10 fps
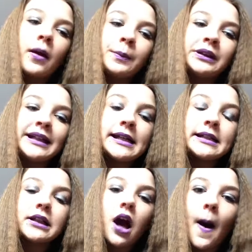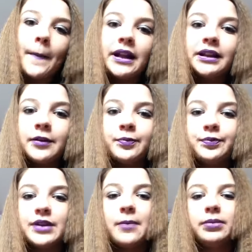please comment and leave
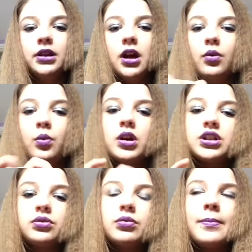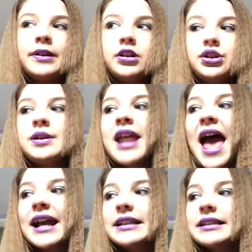down below what you want me to do
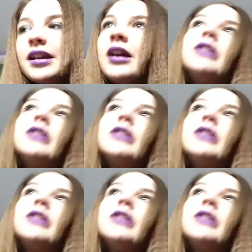next.